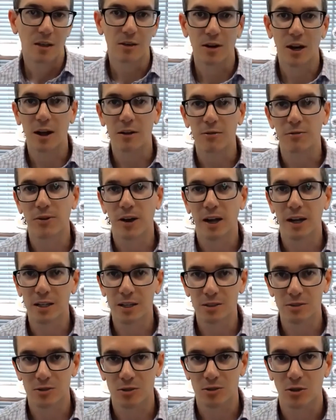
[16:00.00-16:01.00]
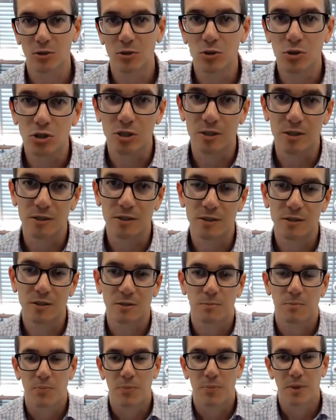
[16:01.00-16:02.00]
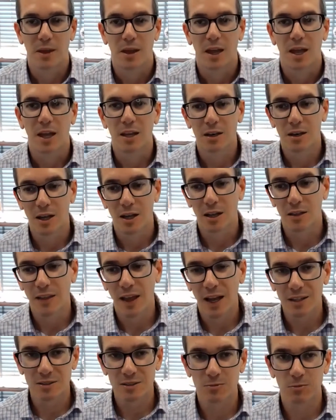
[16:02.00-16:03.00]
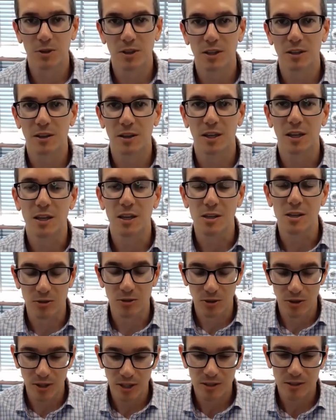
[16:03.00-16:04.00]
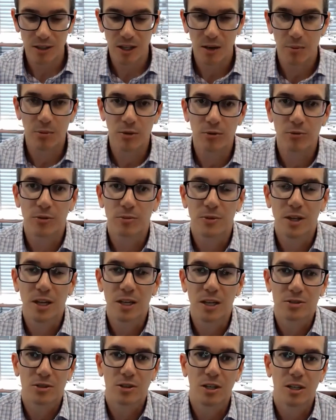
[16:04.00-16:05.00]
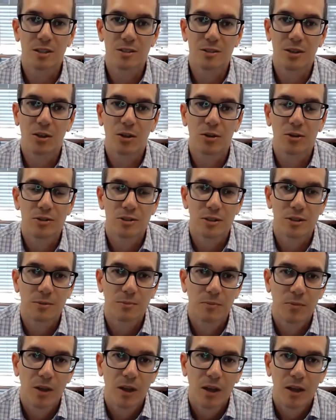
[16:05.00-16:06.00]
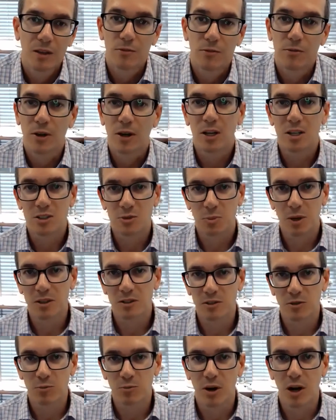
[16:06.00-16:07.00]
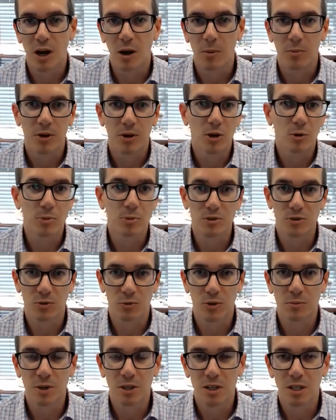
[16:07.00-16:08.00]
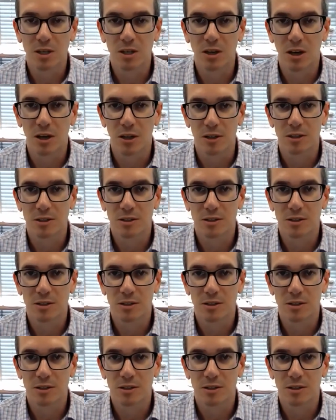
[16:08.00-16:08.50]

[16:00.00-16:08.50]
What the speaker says: They're not finding solutions. And that's really the key. So the example from yesterday's closing, very expensive property, almost $3 million.